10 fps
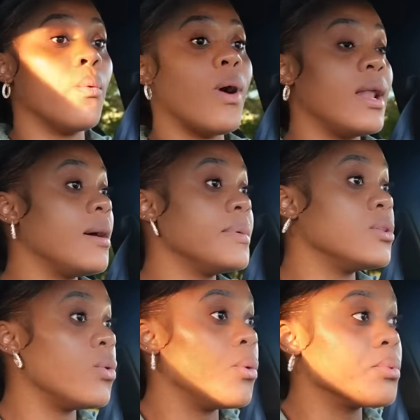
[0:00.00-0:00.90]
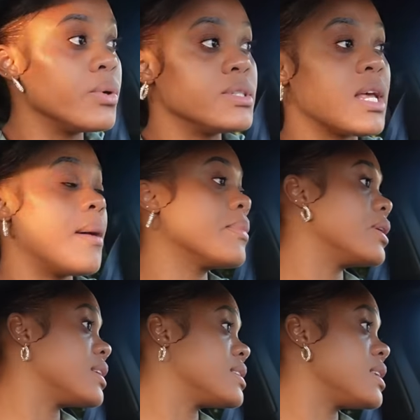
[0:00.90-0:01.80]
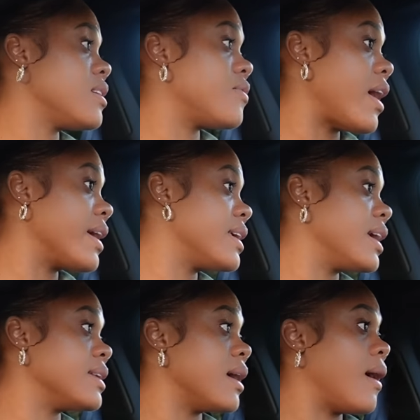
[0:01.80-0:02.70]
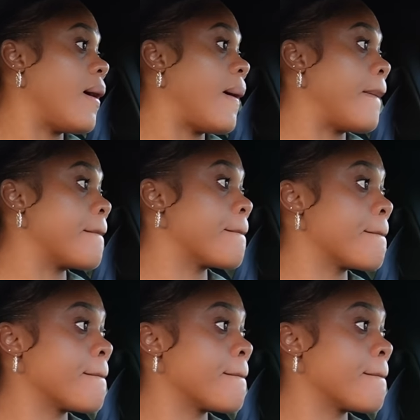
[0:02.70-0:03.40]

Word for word: while I'm in home goods I'm gonna see if I can um,